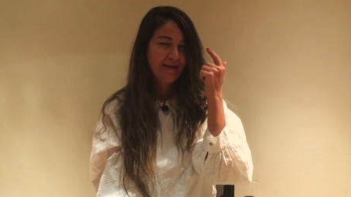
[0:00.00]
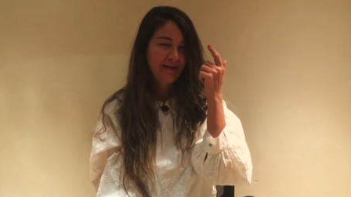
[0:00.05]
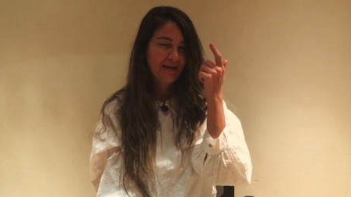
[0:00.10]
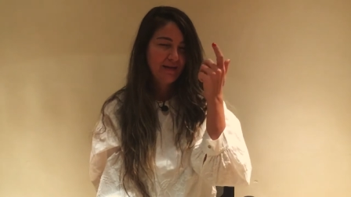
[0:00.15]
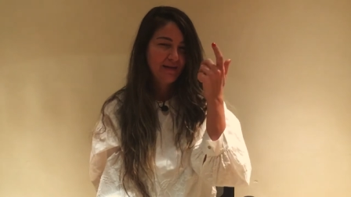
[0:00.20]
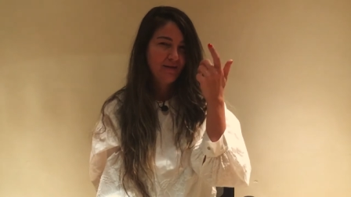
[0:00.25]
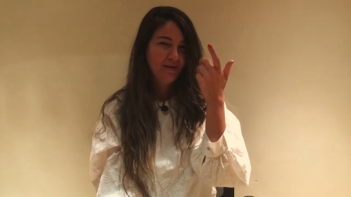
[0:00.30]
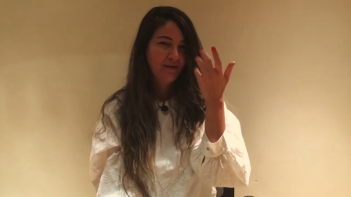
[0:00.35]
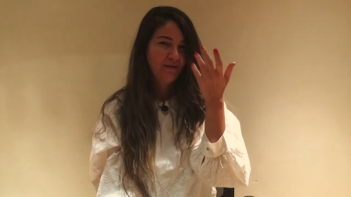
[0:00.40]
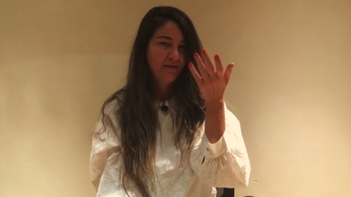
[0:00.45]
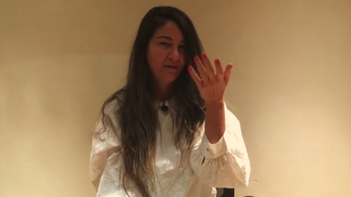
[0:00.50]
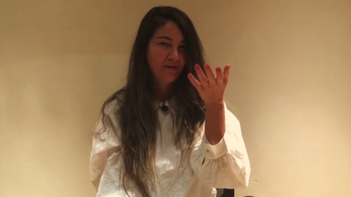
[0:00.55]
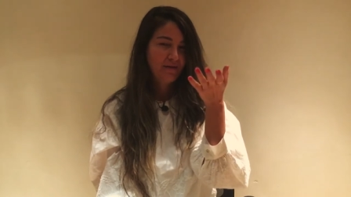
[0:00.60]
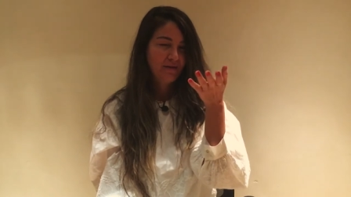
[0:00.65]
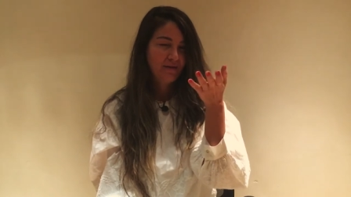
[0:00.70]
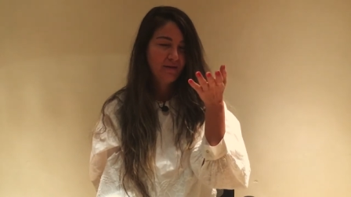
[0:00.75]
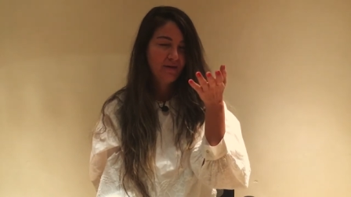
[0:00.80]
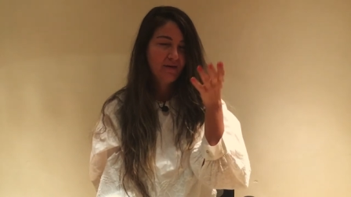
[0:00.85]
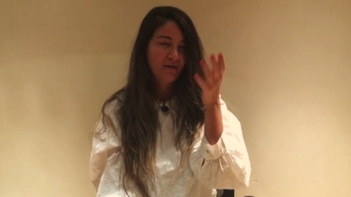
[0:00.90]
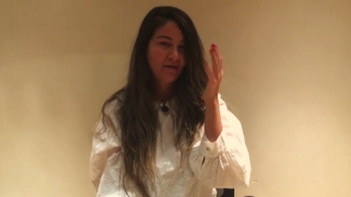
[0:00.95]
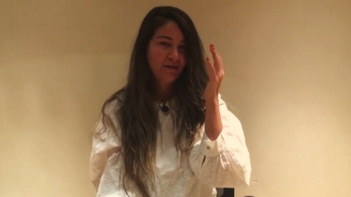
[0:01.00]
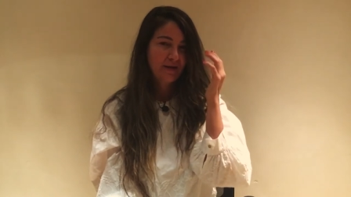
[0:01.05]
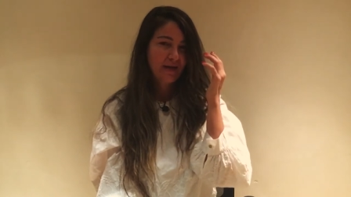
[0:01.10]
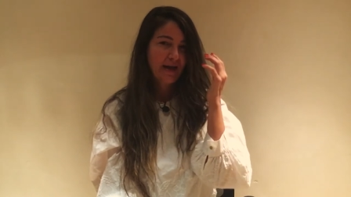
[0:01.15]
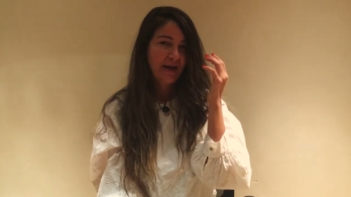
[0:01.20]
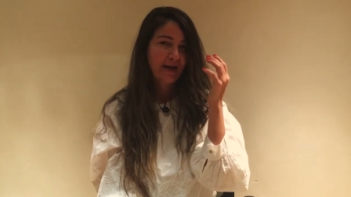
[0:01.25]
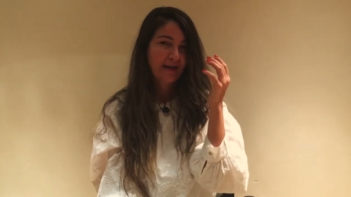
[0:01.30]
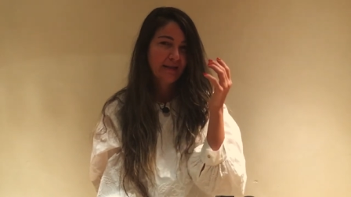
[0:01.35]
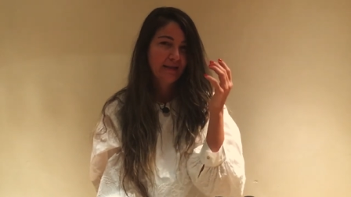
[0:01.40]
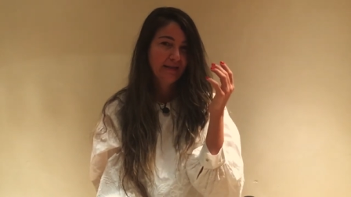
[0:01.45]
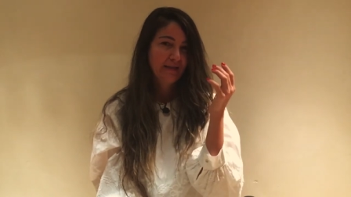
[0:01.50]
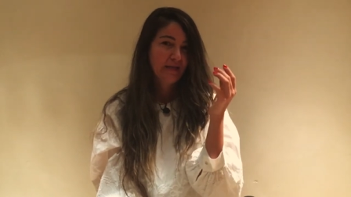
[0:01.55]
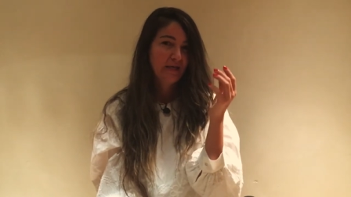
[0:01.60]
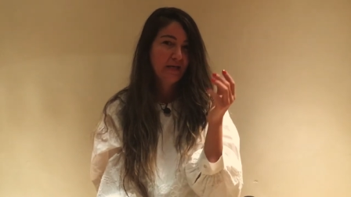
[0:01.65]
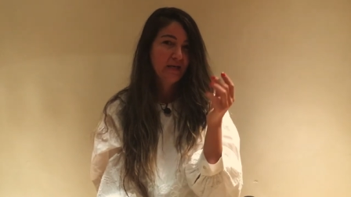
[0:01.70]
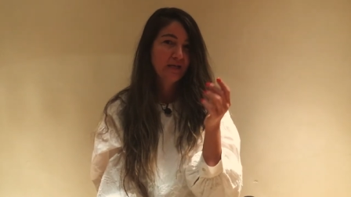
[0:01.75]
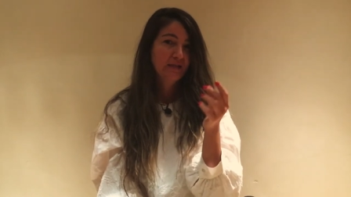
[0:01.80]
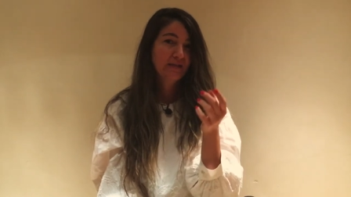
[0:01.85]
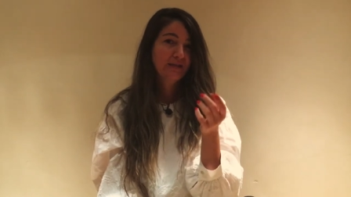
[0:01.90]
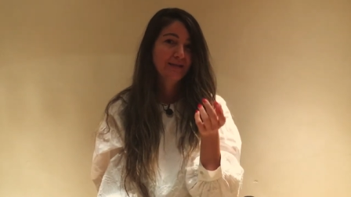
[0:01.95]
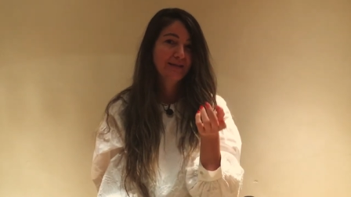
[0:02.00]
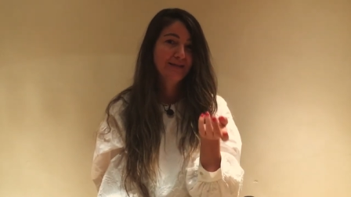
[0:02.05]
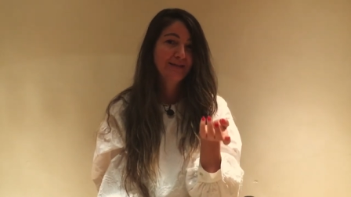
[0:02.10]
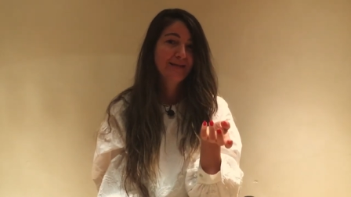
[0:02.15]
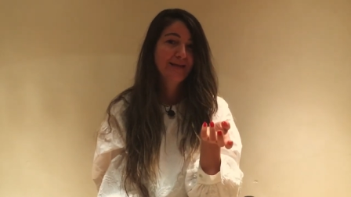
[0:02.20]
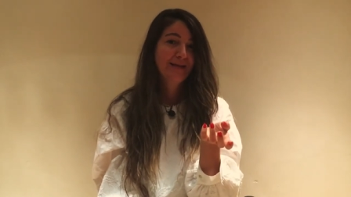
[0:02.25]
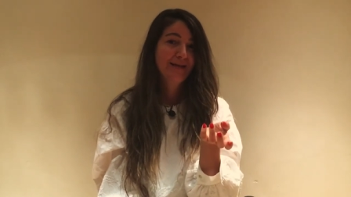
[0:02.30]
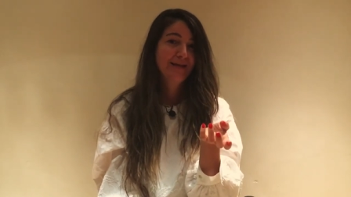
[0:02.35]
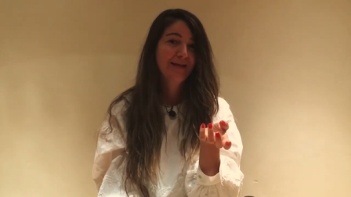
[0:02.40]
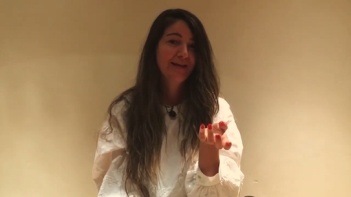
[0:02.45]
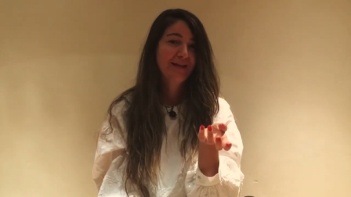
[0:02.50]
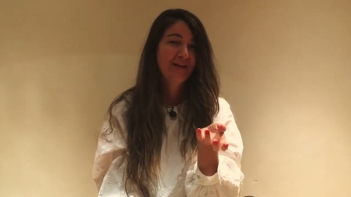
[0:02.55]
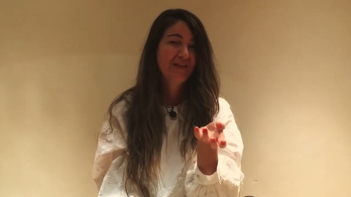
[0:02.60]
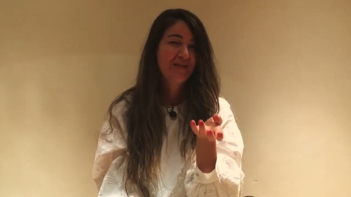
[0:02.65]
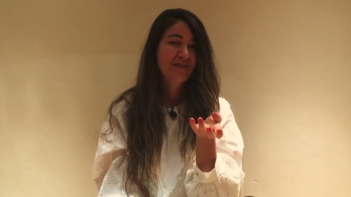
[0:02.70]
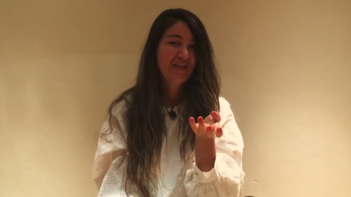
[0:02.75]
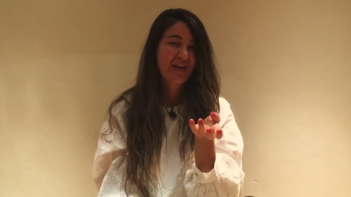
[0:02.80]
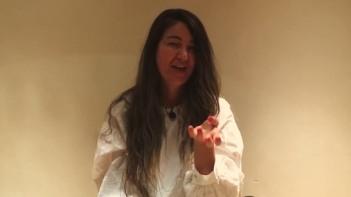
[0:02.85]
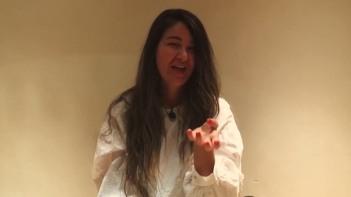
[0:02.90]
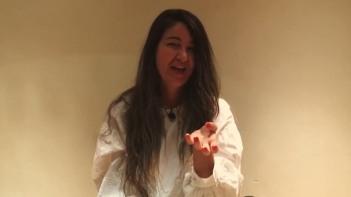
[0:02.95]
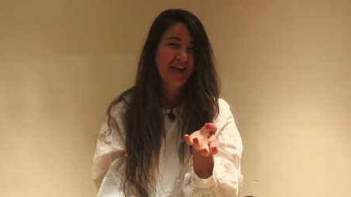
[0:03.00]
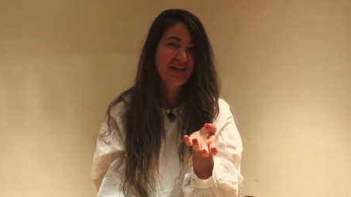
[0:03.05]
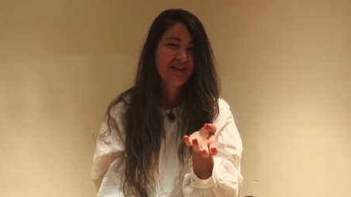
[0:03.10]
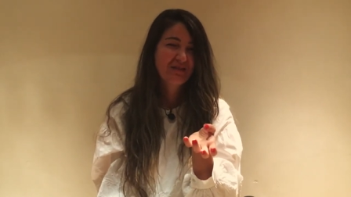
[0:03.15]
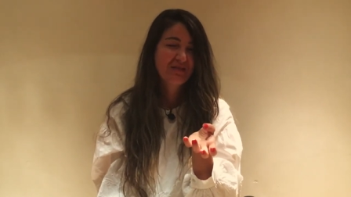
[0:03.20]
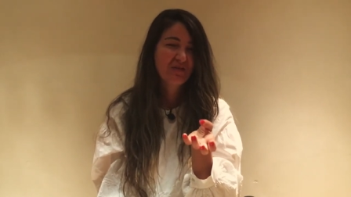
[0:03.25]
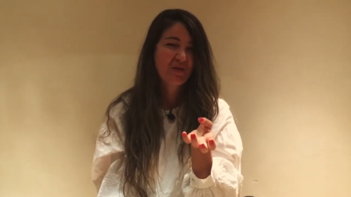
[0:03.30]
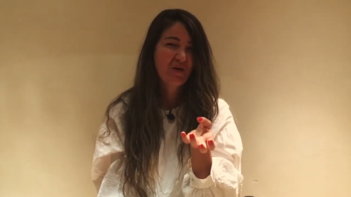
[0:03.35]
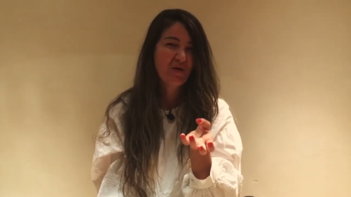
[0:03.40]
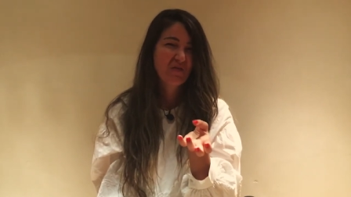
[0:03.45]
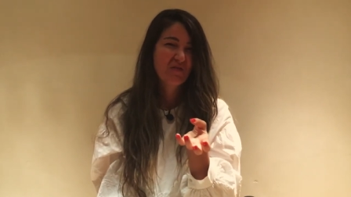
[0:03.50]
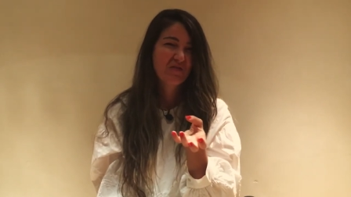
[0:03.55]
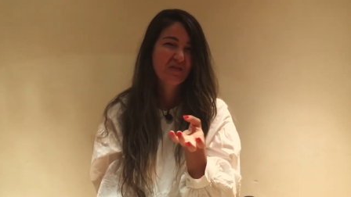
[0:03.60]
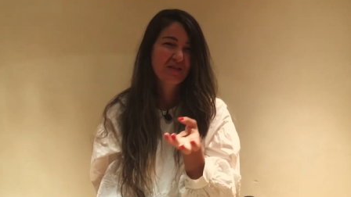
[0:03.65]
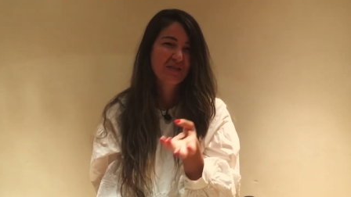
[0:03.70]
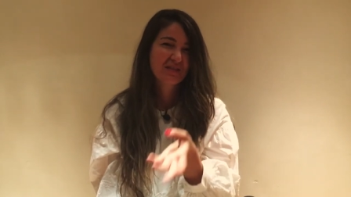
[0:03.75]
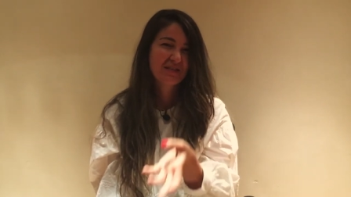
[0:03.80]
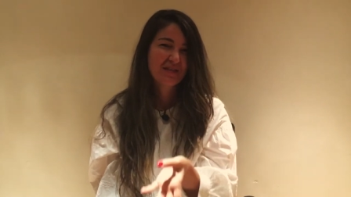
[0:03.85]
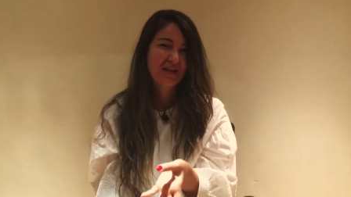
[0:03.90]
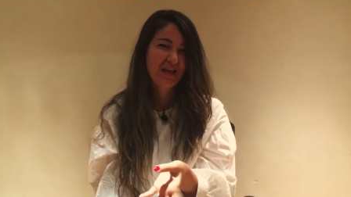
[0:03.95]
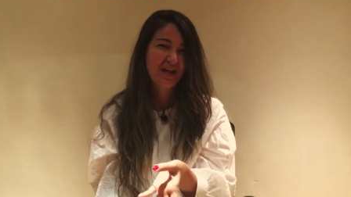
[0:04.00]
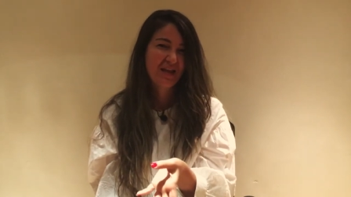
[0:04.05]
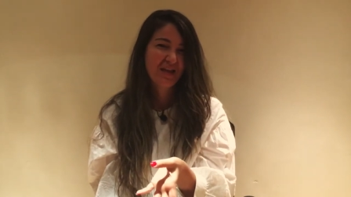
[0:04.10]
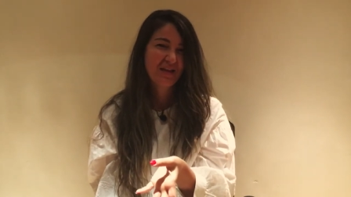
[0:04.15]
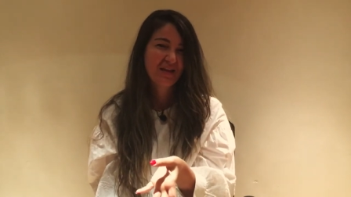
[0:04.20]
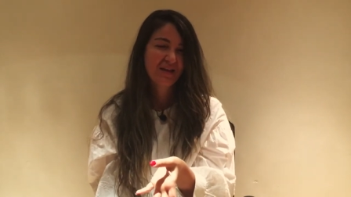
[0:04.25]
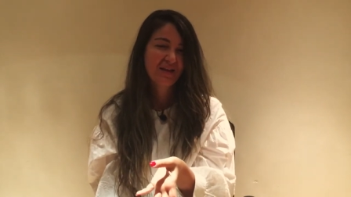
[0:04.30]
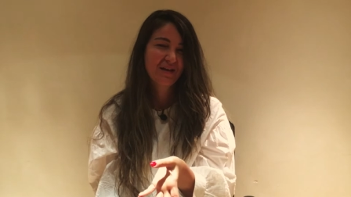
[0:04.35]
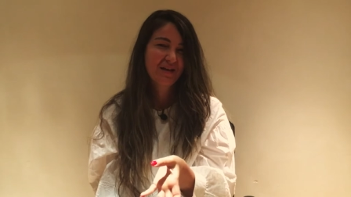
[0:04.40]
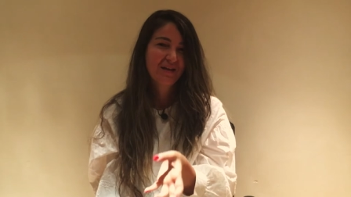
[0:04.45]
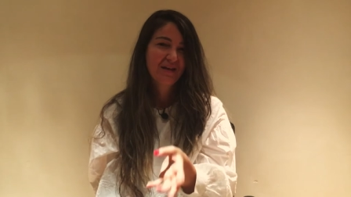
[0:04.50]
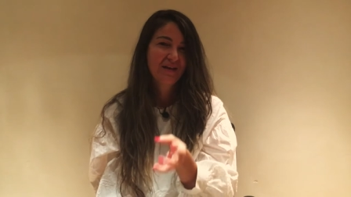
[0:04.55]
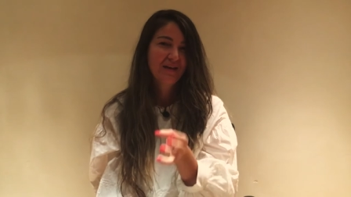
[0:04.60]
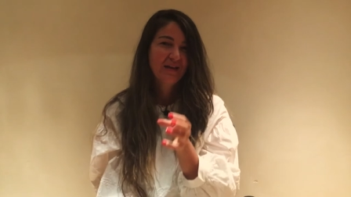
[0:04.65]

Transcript: Il, the, hayye is a snake, the head of the snake.